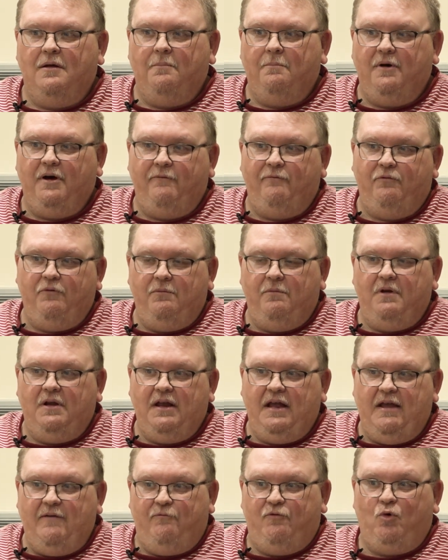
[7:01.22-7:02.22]
But
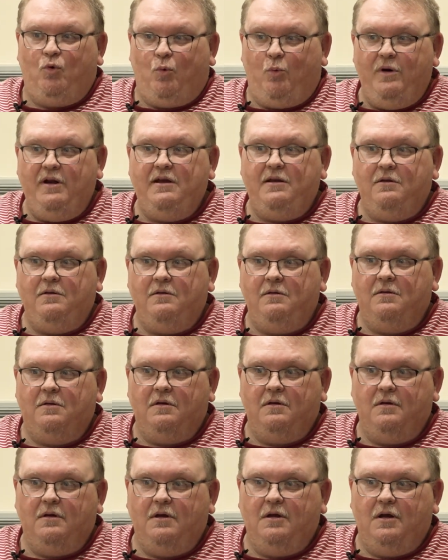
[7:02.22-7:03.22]
if you're renting,
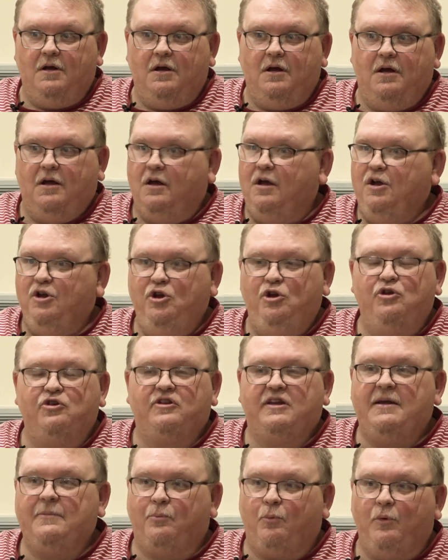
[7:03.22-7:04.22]
you
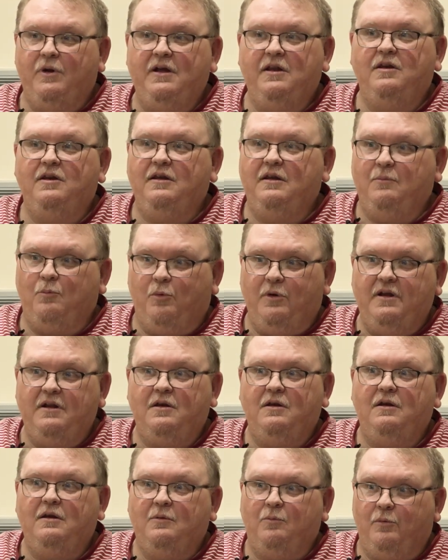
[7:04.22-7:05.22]
just keep renting and
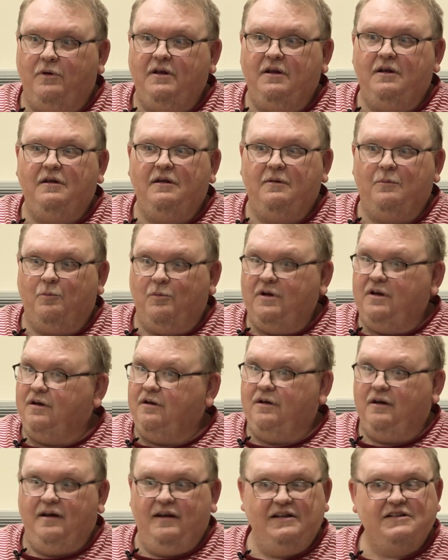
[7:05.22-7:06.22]
renting and renting and
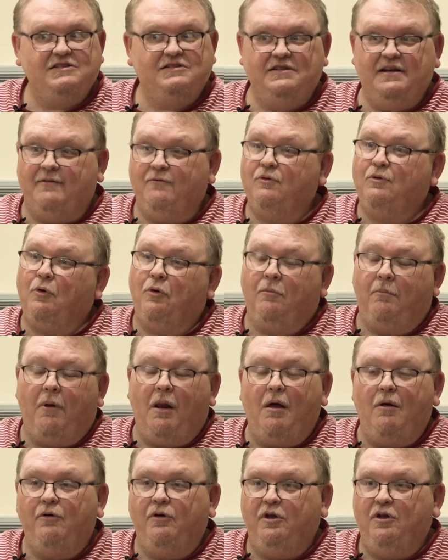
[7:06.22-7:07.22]
renting, and it's never gonna
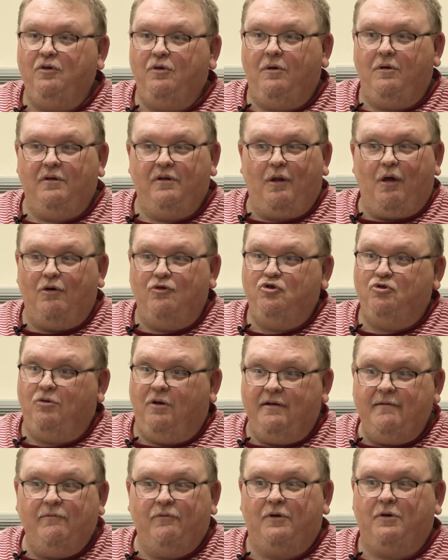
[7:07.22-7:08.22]
belong to you as long as you
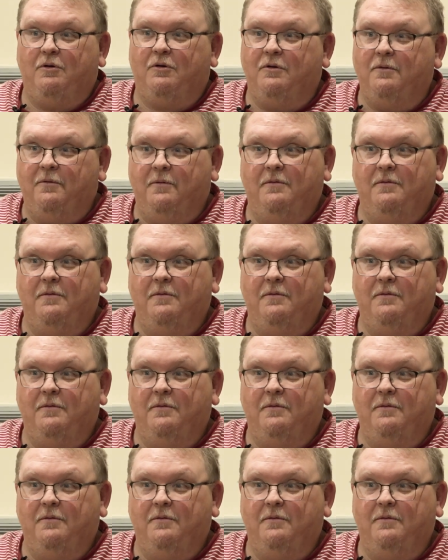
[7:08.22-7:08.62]
live there.